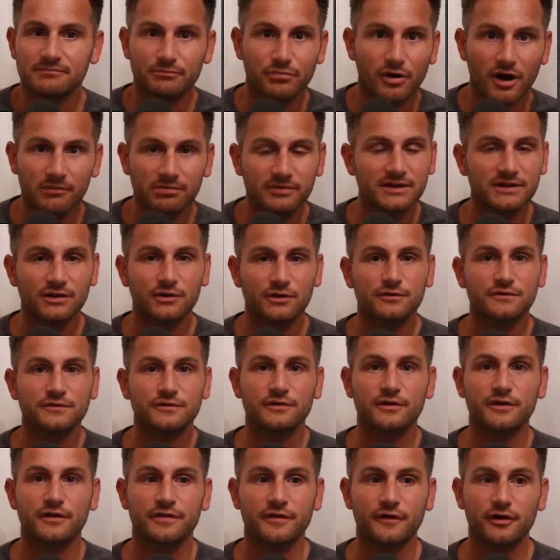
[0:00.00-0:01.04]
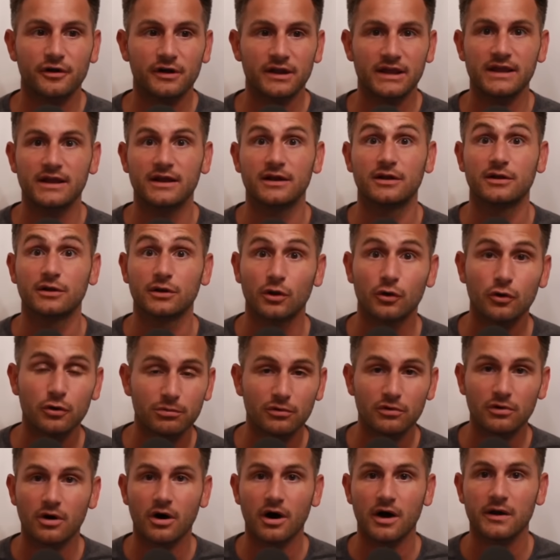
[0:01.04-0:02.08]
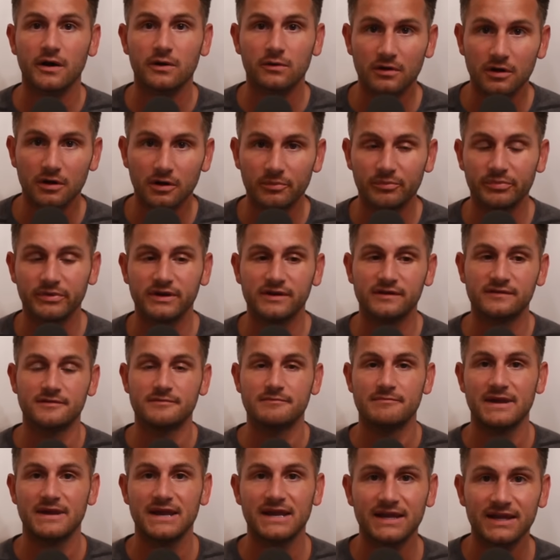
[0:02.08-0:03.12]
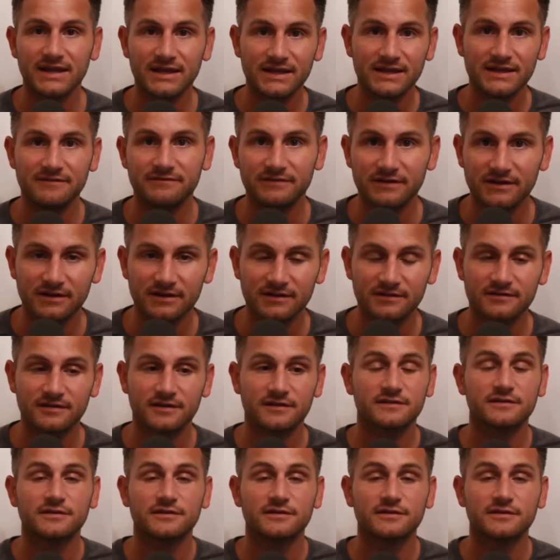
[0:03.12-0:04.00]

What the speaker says: probably closer to 30 global auto companies making EVs